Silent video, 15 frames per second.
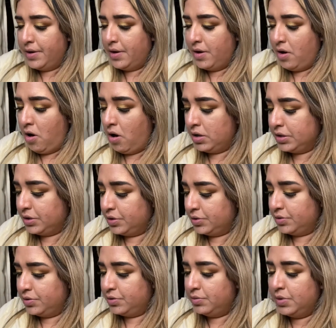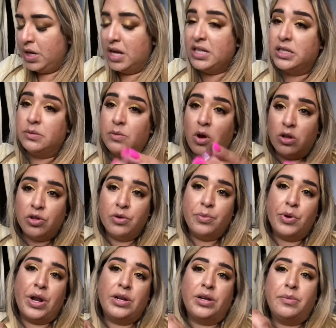Also, a smaller
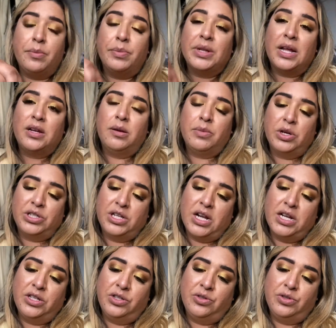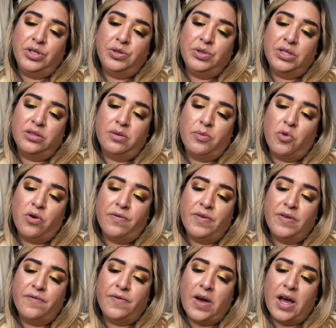blending brush that I do use is a
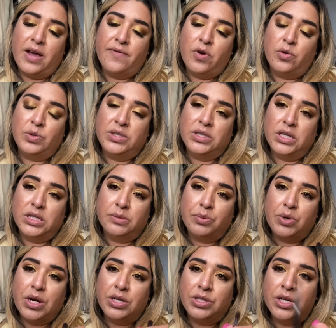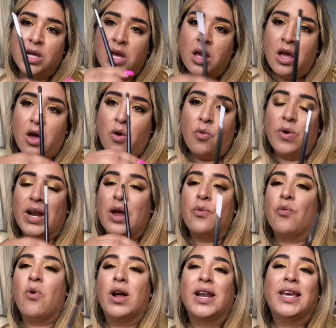Morphe 506 brush when I
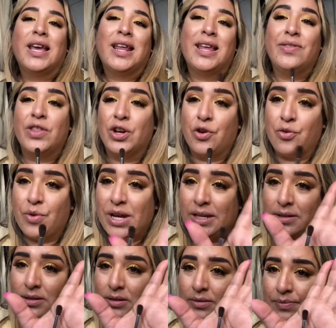want to get in the crease.